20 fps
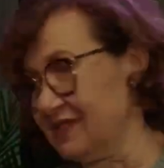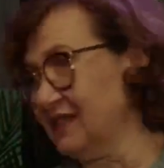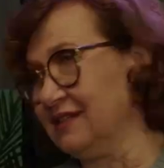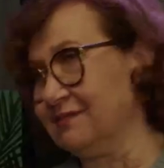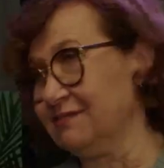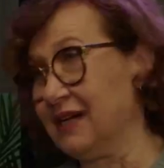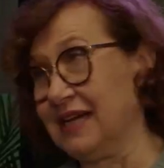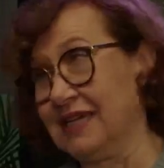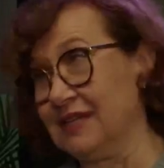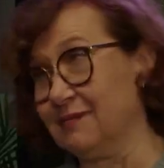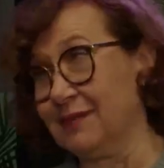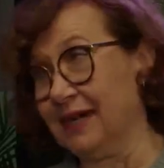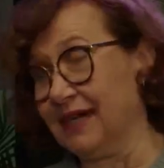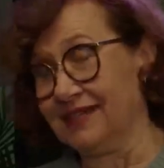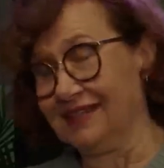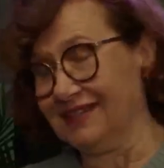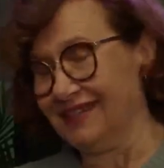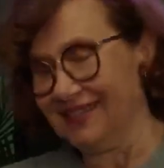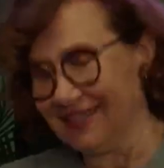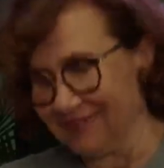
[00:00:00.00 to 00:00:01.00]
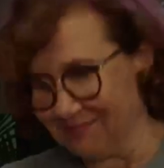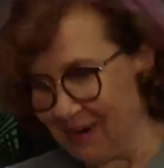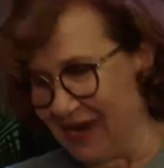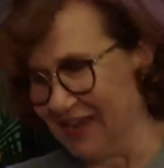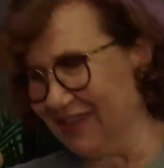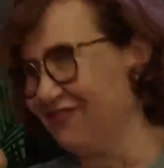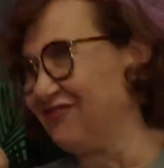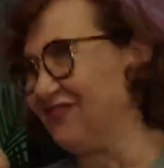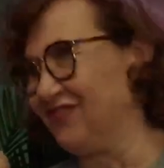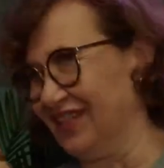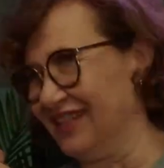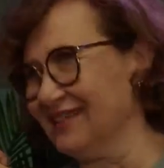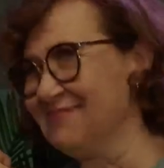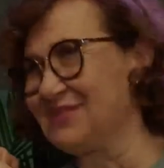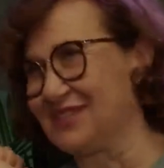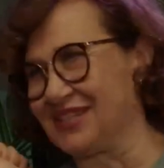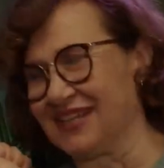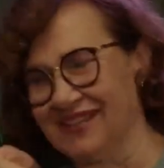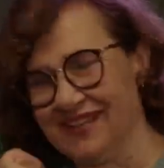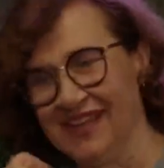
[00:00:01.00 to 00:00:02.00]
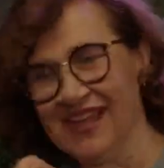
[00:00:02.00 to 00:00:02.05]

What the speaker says: in my films,